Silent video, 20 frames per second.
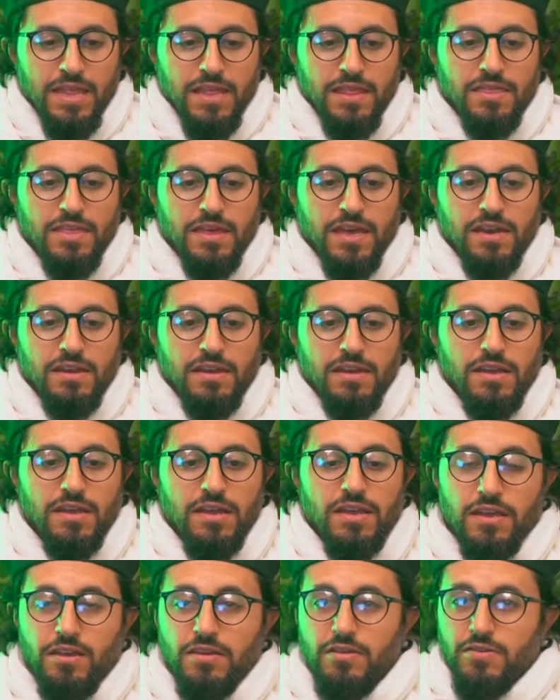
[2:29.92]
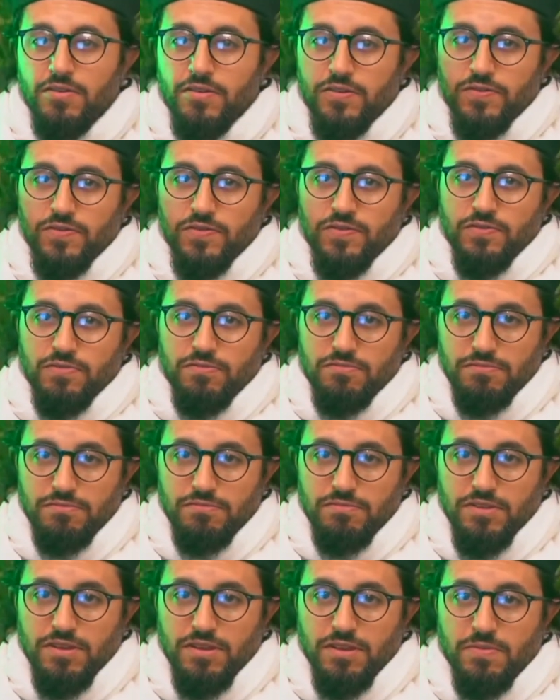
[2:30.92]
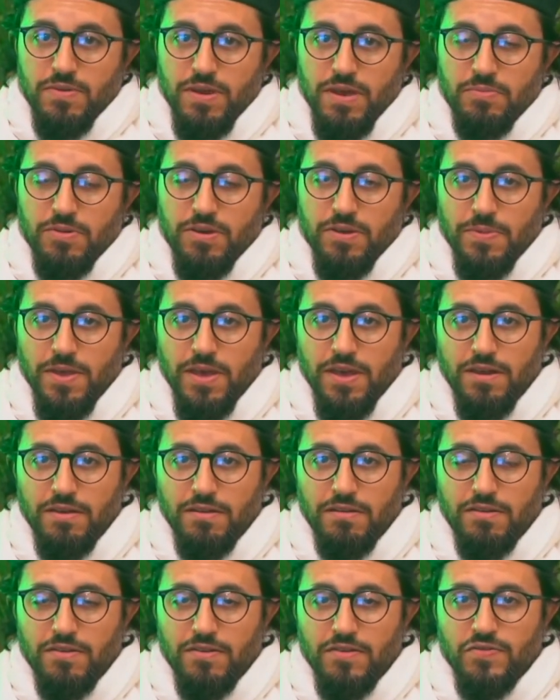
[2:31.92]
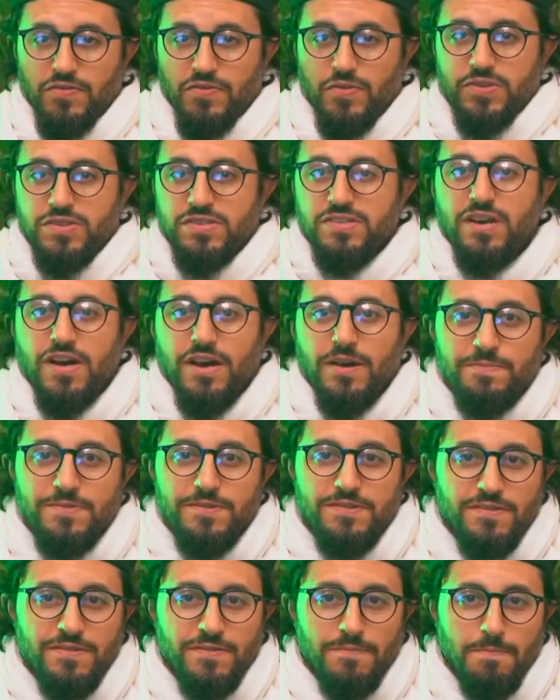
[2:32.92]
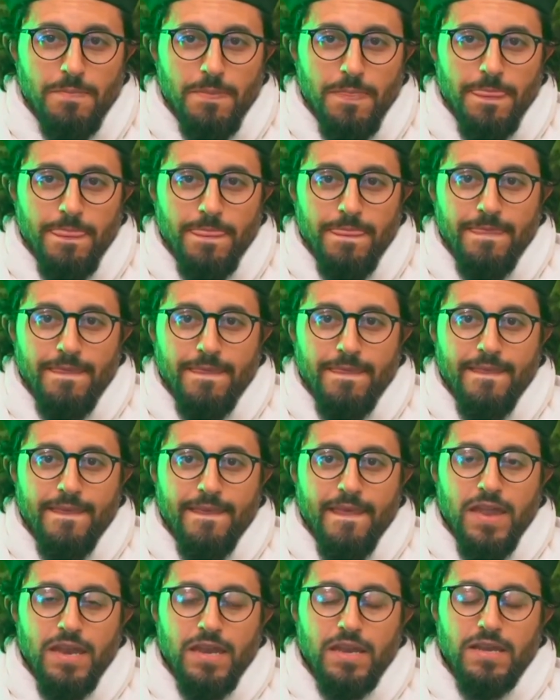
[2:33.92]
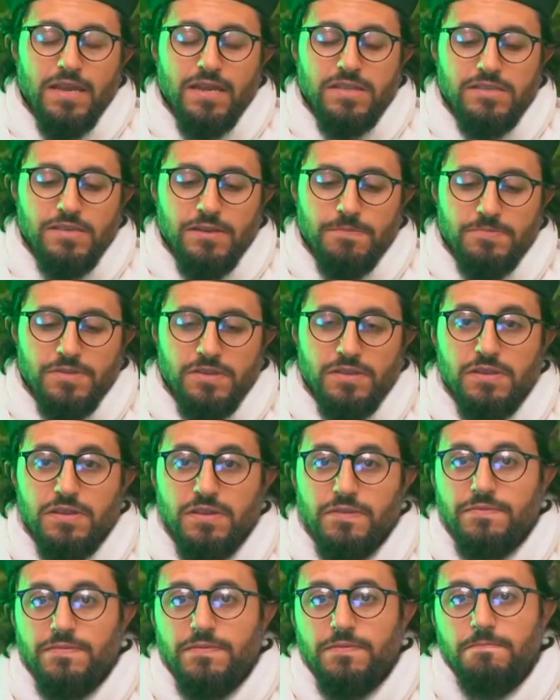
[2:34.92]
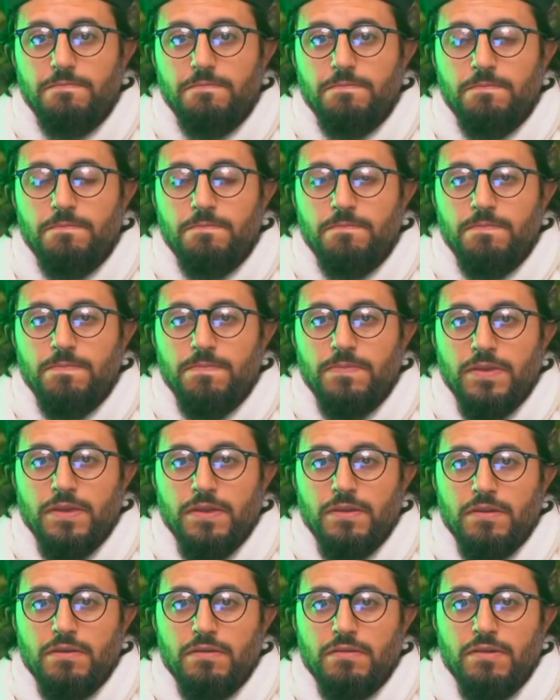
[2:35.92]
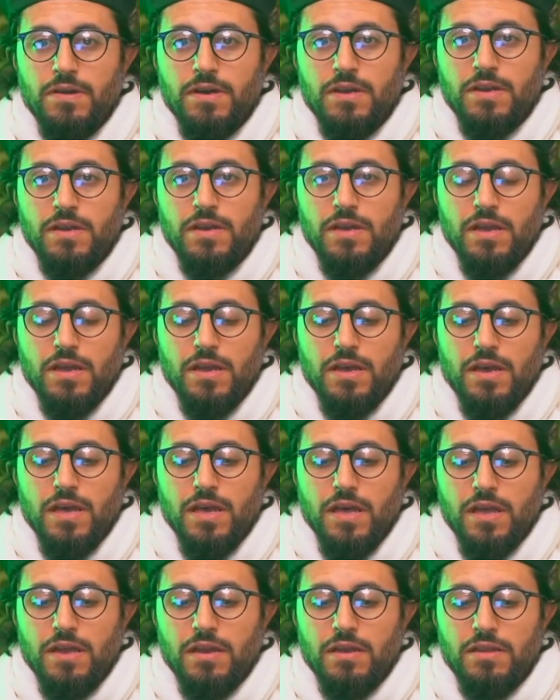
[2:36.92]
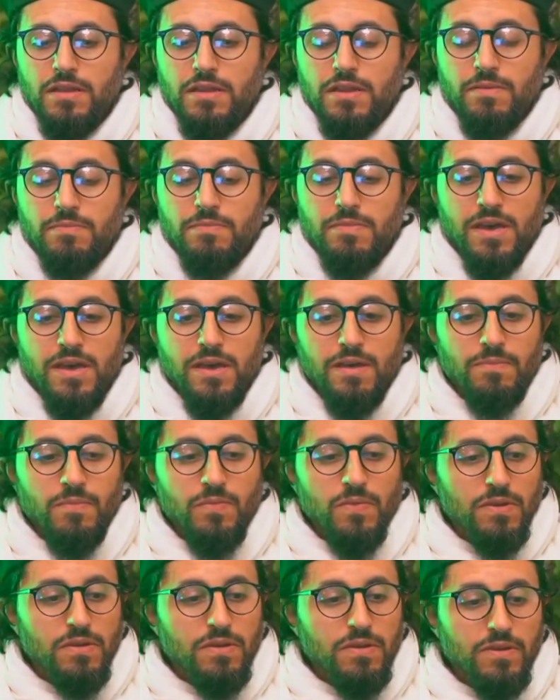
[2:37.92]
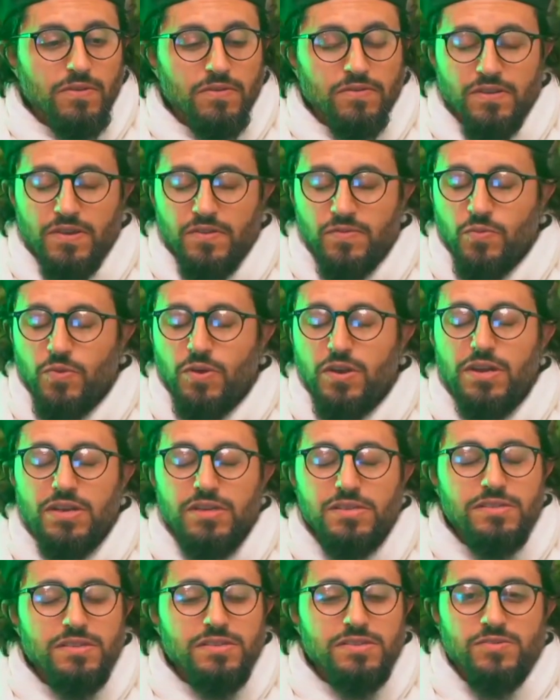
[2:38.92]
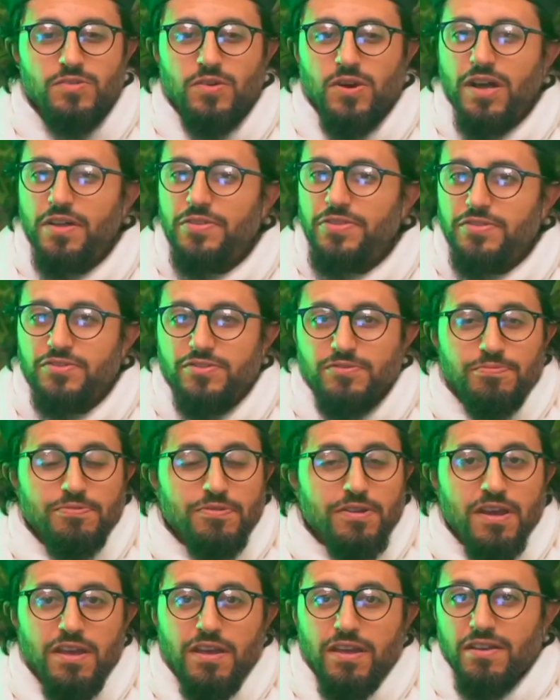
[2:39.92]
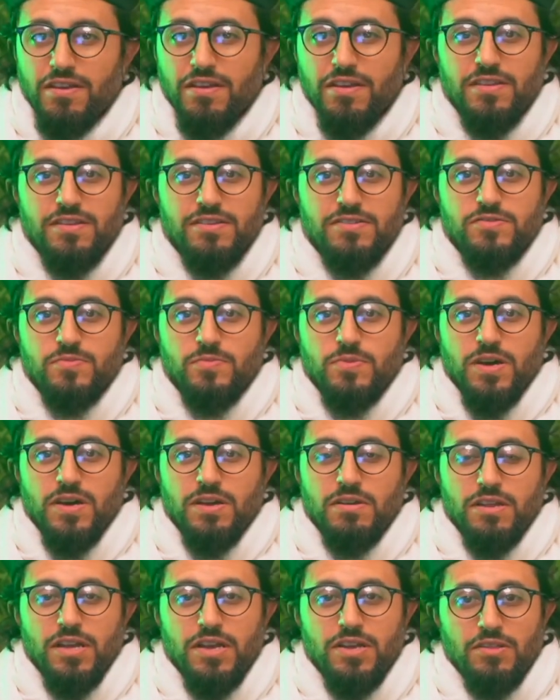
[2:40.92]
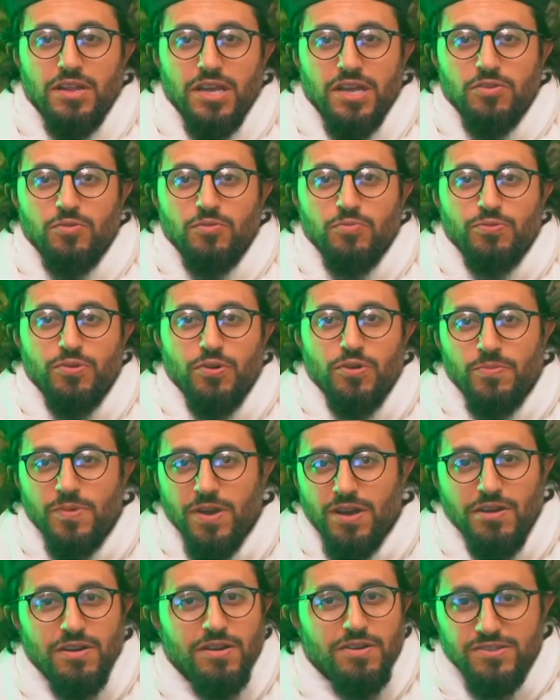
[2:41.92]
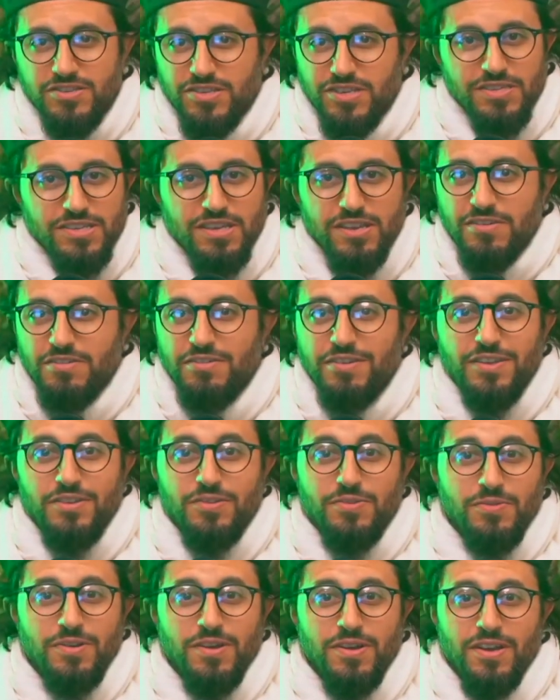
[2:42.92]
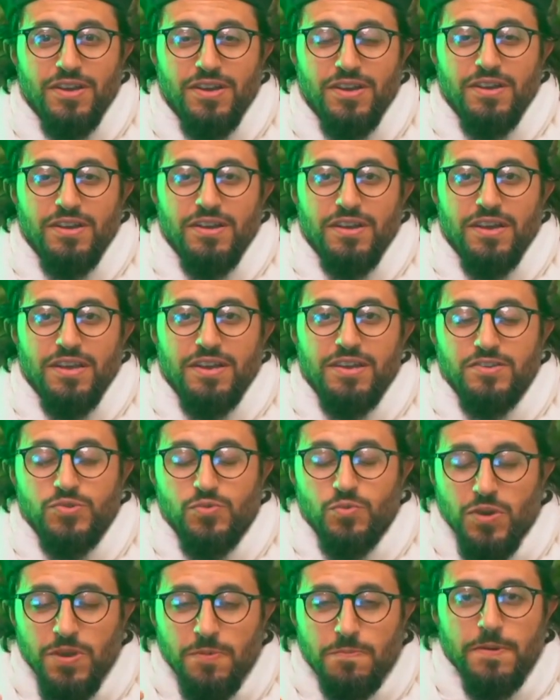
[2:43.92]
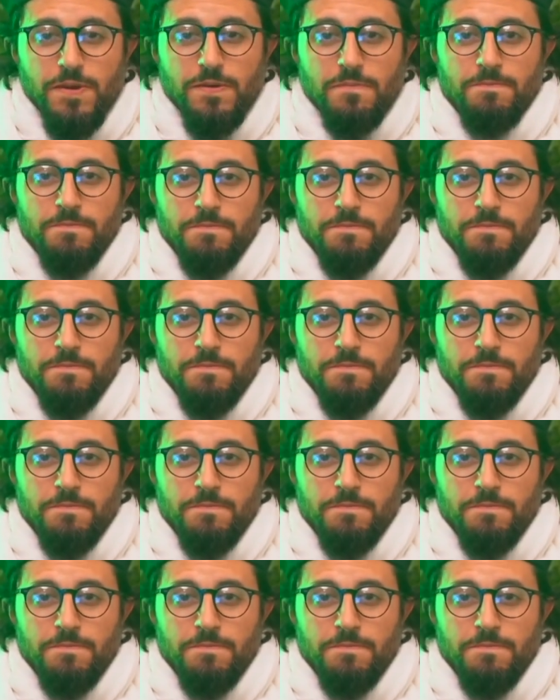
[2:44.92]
Then he hears the Imam come in, so he stops and he gets up to leave. Right? And the Imam, he says, What is this dua that you're praying? SubhanAllah, you like you broke my heart just hearing you. And he's weeping.